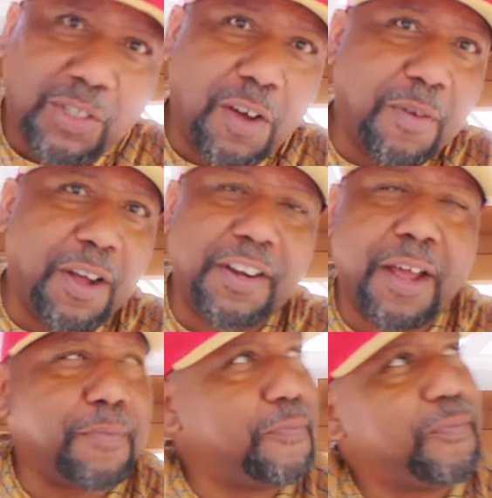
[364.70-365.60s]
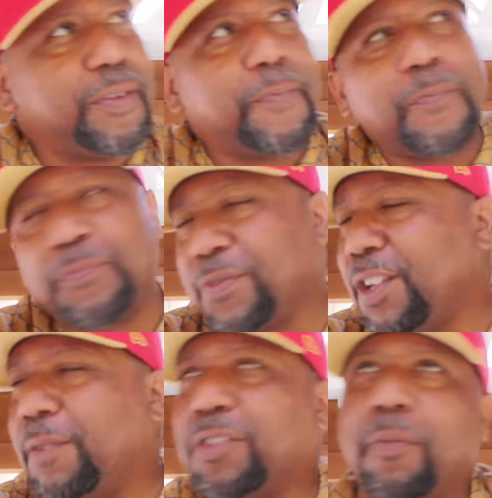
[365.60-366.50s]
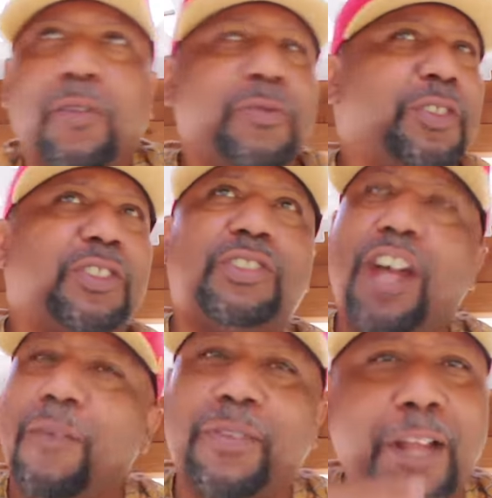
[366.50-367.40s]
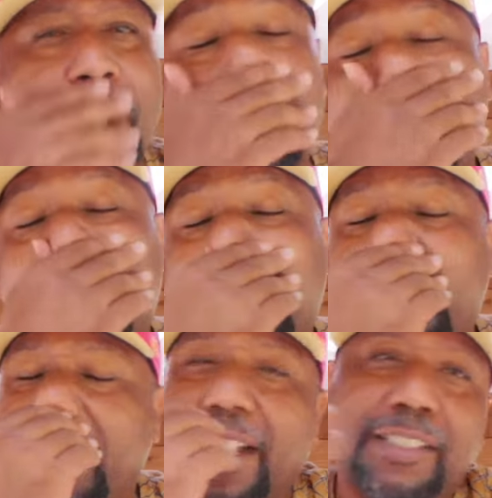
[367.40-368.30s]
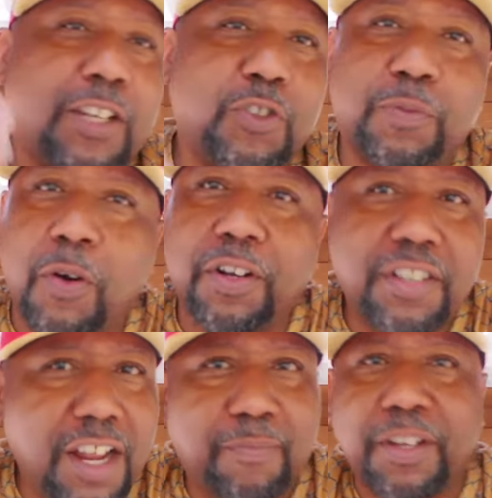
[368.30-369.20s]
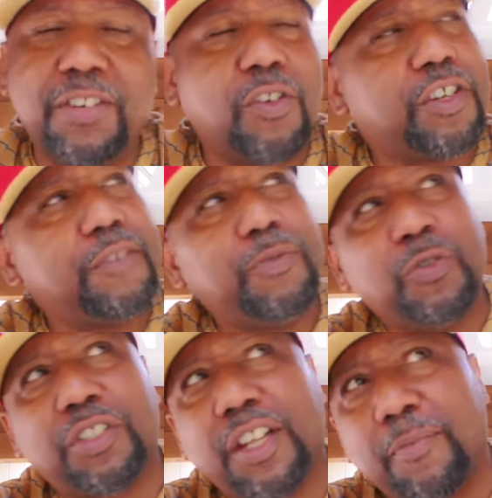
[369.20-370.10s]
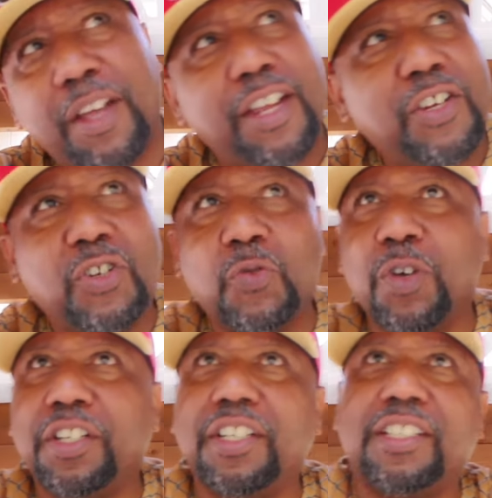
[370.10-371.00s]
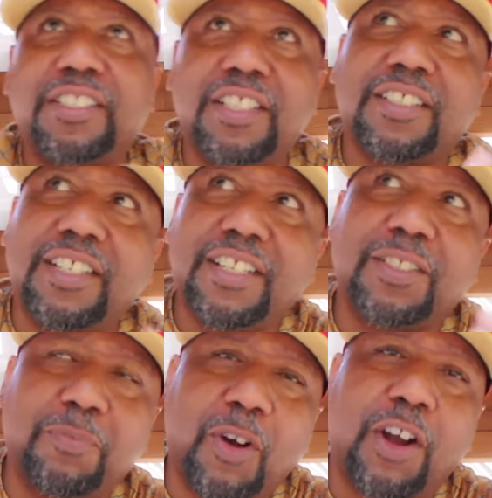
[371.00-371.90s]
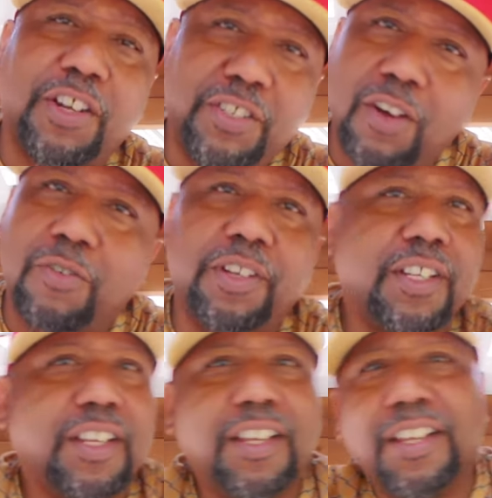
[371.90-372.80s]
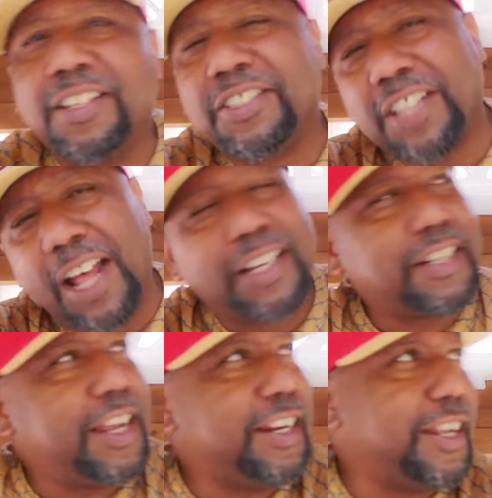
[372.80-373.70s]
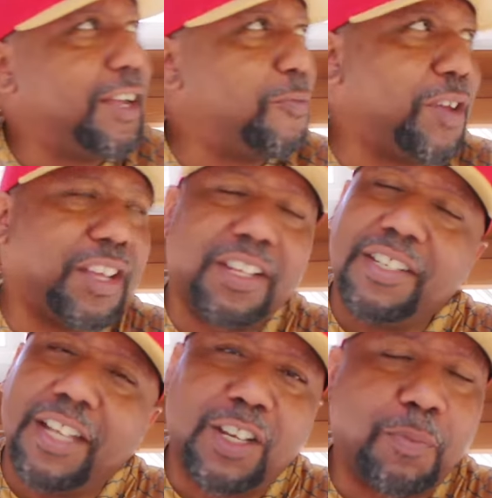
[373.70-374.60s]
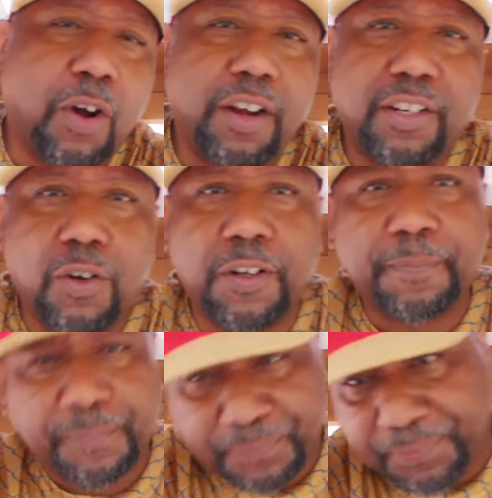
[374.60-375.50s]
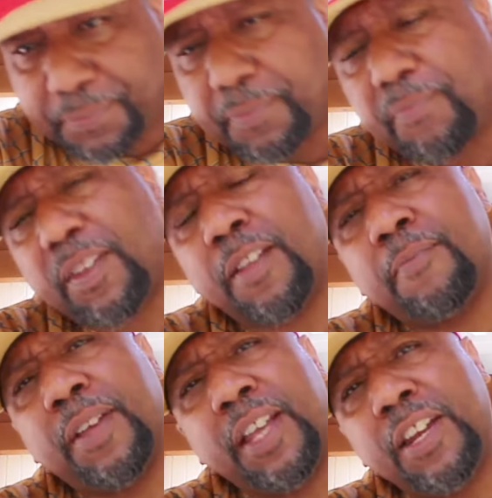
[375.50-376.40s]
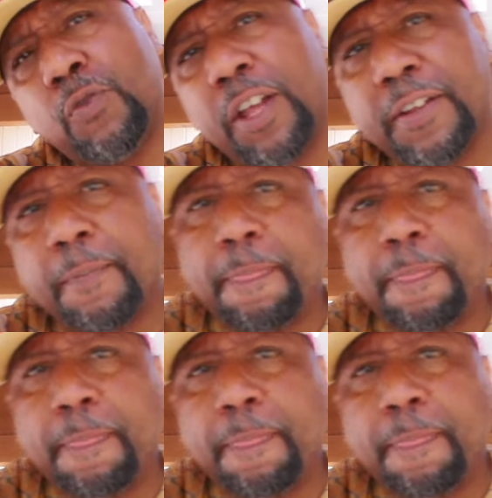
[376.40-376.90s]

talking about in that. I'm talking about we was jumping like I said, he was smoking nothing, but he know good music and man, he knew what it took to get the party going. Shout out to A-Dab, man, he got the party going. But anyway,